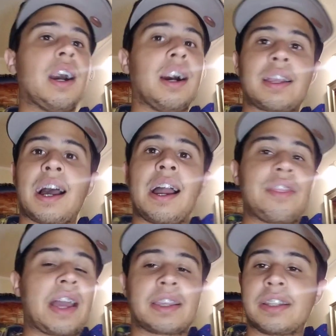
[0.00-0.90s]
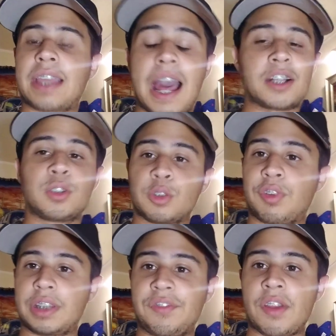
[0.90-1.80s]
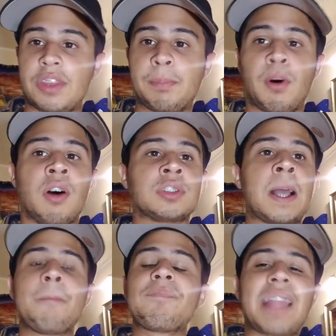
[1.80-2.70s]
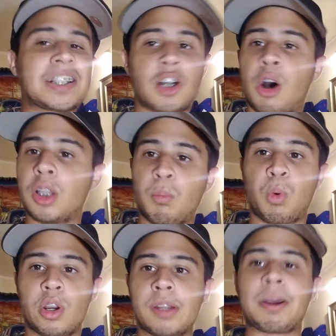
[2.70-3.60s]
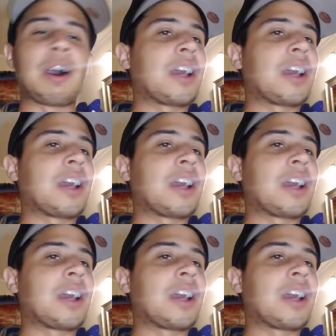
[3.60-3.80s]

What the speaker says: a guy that can catch those 50-50 balls, that's all I'm worried about.